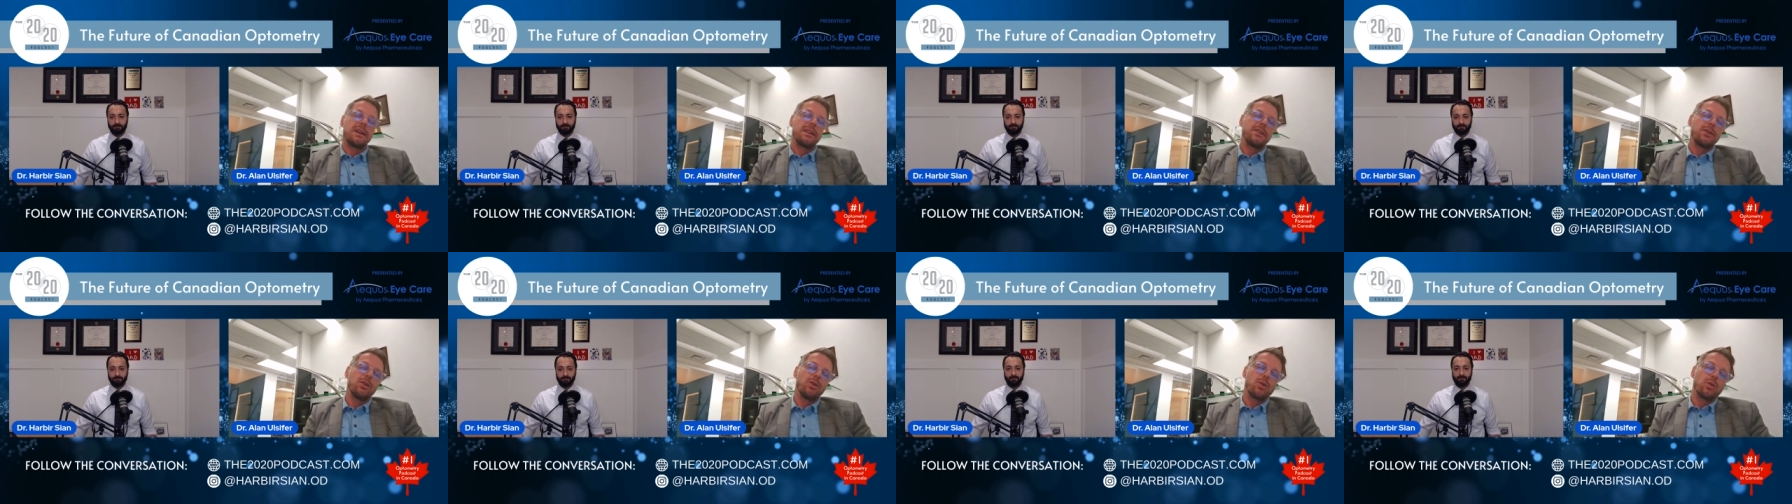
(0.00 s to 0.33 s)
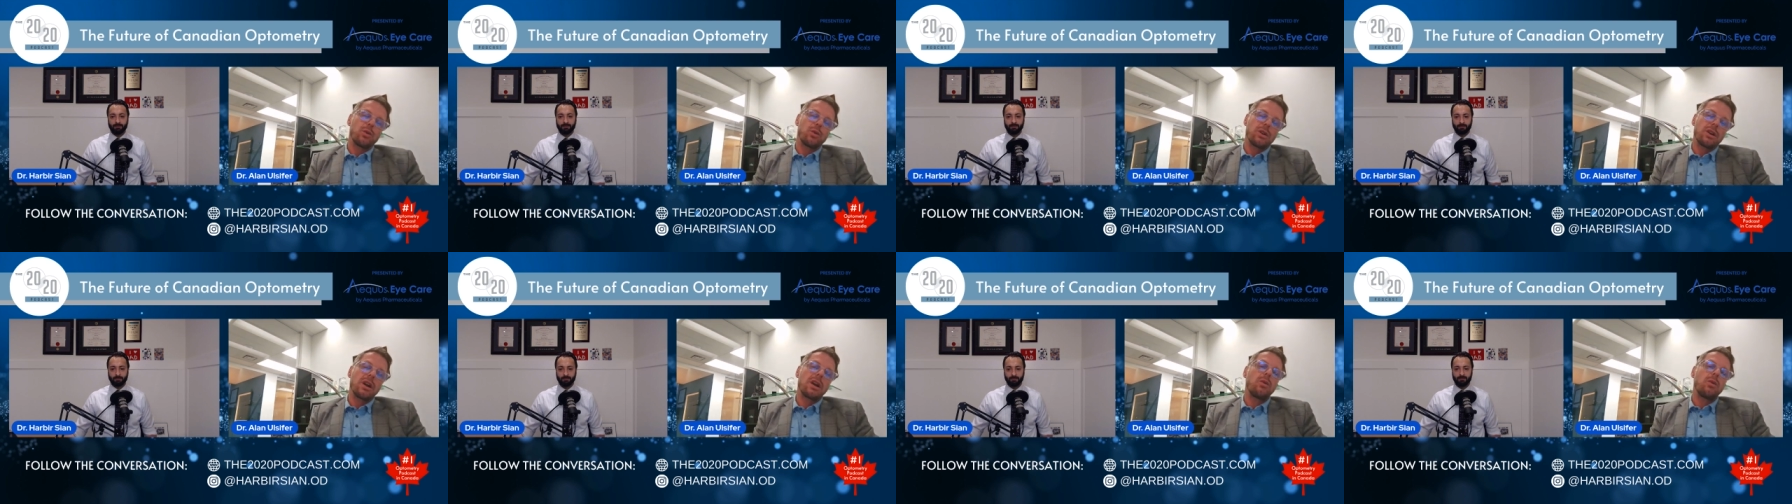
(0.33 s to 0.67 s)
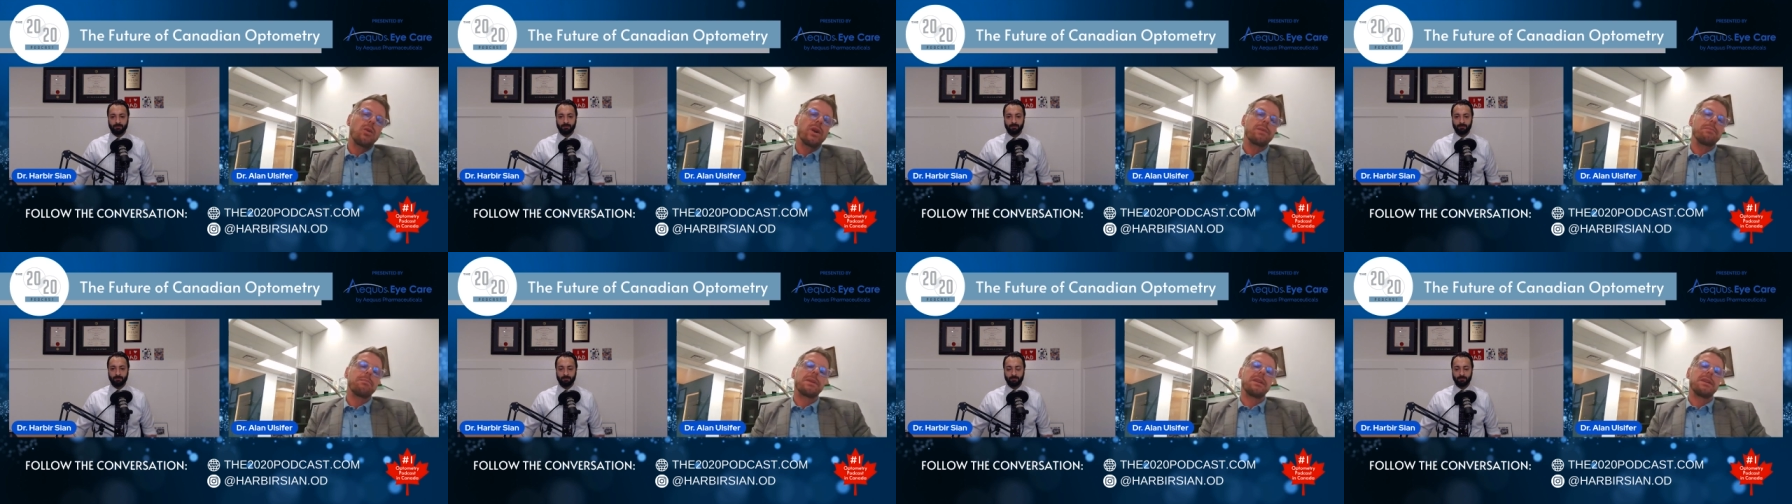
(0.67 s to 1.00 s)
No, we're not
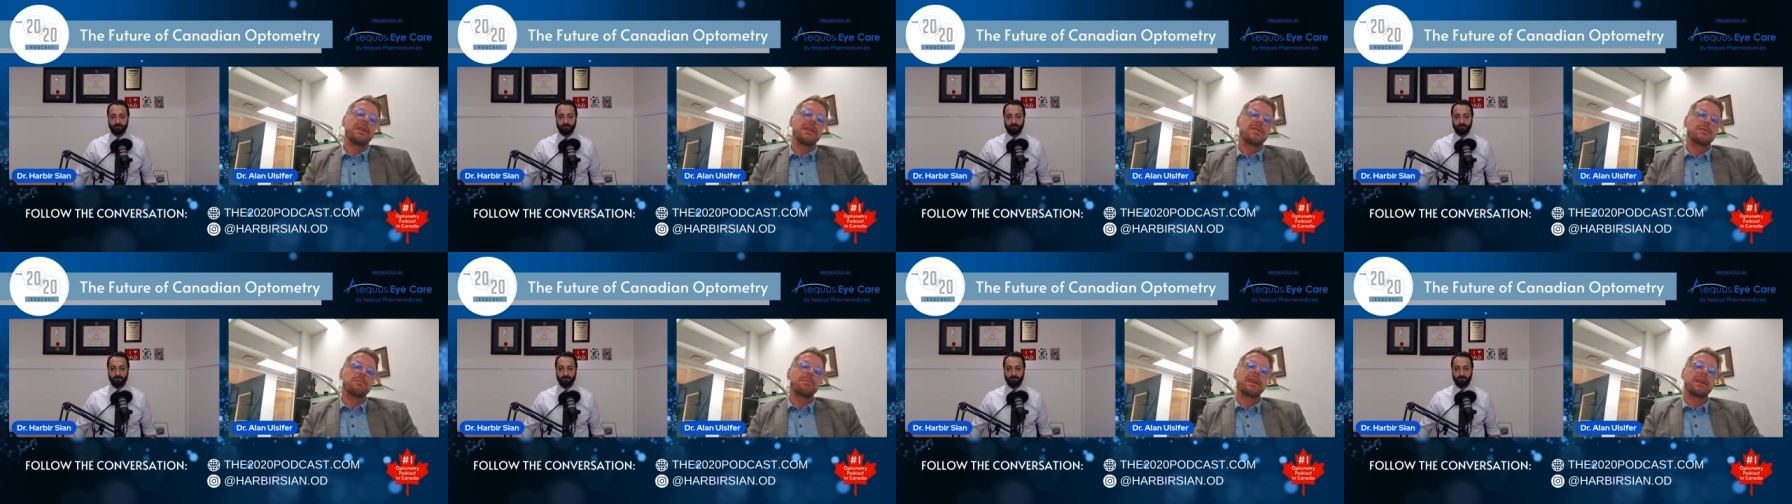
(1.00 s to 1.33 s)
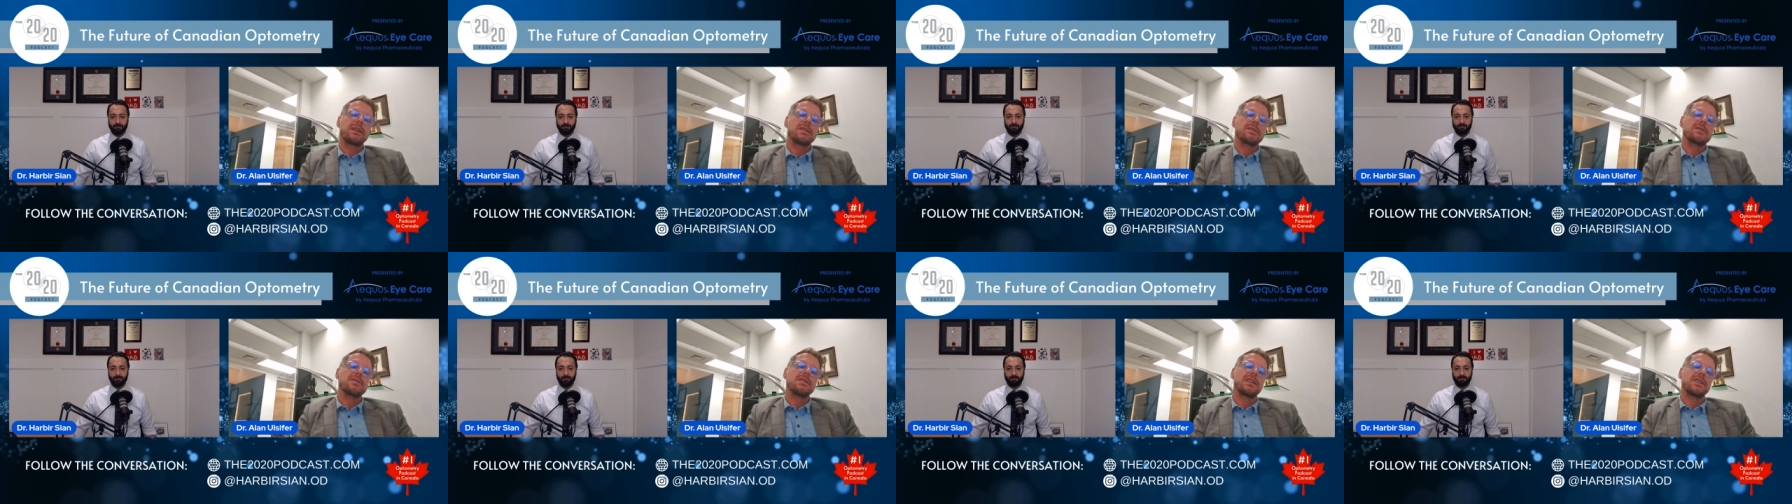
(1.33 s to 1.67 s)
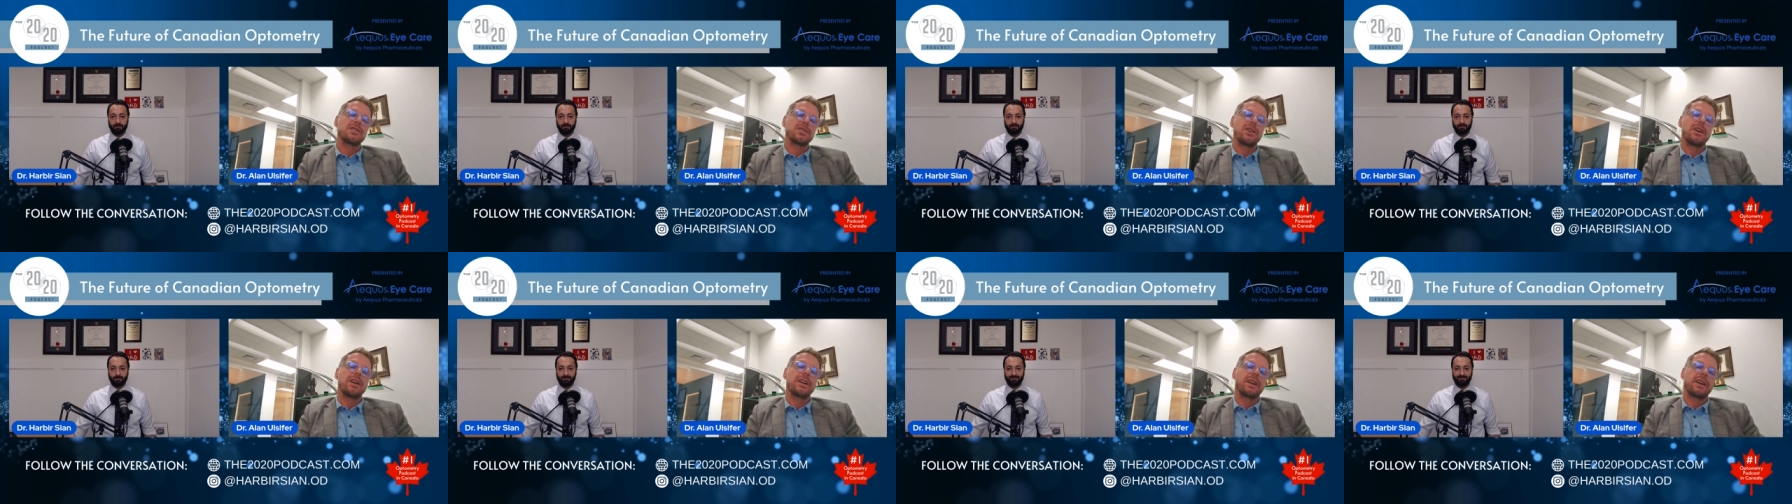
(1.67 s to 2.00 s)
quite as big as
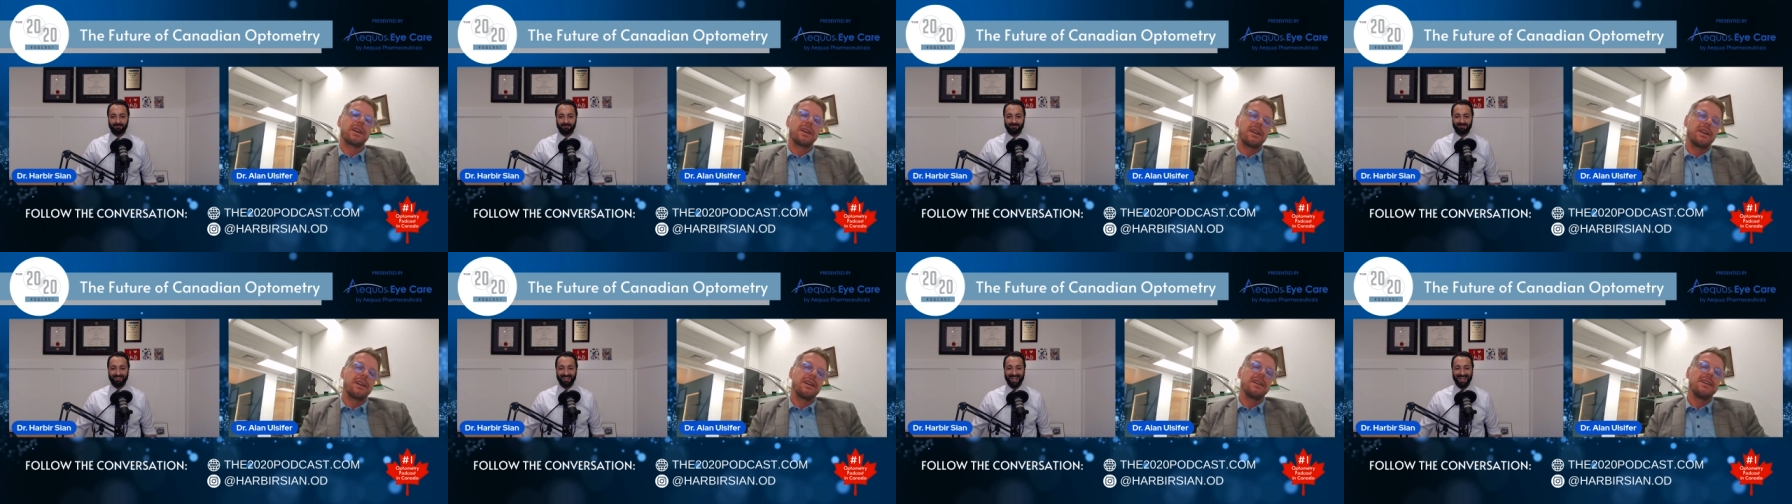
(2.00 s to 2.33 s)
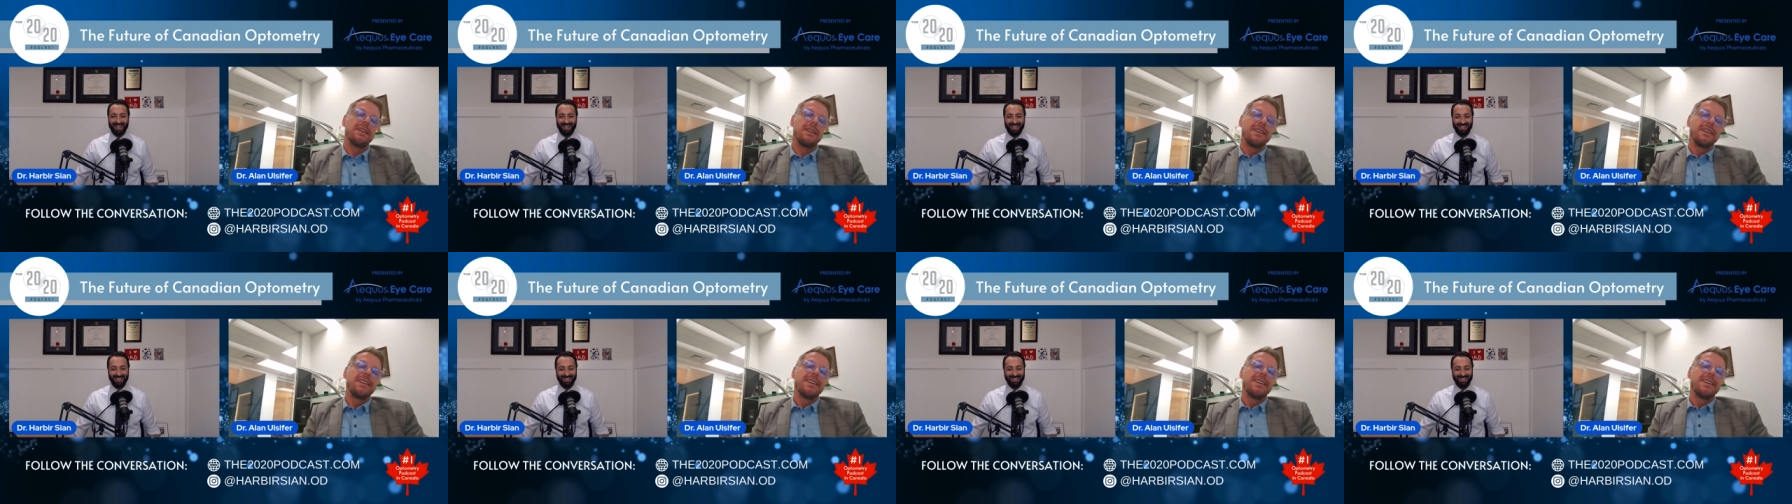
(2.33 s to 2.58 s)
Luxottica,